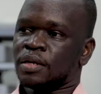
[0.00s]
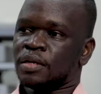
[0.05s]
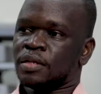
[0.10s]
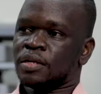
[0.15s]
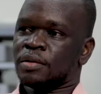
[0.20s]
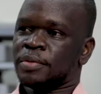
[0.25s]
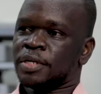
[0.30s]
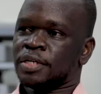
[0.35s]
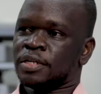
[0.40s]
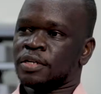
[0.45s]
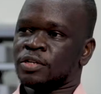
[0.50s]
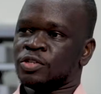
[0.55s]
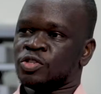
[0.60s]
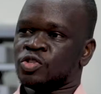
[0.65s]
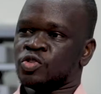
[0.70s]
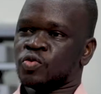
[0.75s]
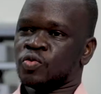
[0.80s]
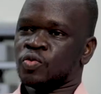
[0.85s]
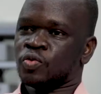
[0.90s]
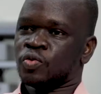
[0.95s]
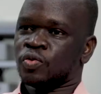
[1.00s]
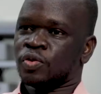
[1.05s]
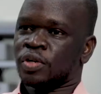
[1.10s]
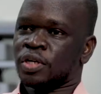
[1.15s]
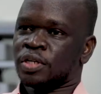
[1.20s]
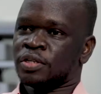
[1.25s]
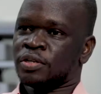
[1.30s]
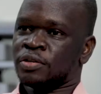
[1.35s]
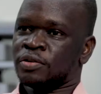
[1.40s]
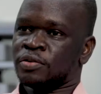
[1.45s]
The medical school at
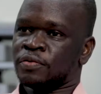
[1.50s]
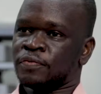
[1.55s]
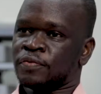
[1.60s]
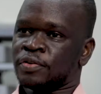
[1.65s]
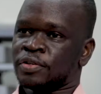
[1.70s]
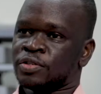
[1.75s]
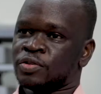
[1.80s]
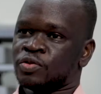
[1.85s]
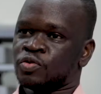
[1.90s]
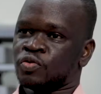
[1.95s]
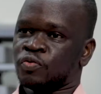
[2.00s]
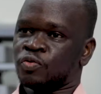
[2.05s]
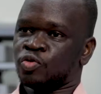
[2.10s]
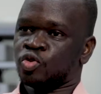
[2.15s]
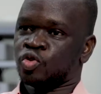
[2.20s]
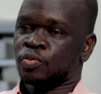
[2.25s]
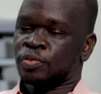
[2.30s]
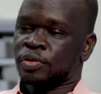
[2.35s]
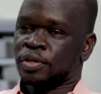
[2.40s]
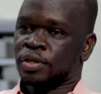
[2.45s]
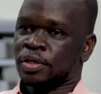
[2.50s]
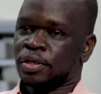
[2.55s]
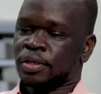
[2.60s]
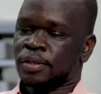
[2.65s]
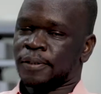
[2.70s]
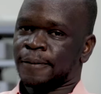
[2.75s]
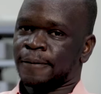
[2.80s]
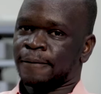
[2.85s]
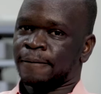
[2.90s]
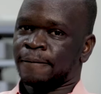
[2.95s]
the University of
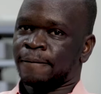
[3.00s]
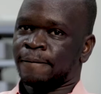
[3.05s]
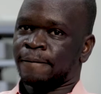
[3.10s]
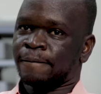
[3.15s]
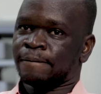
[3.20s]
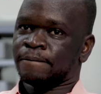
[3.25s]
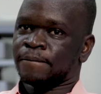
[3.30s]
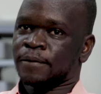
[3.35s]
Juba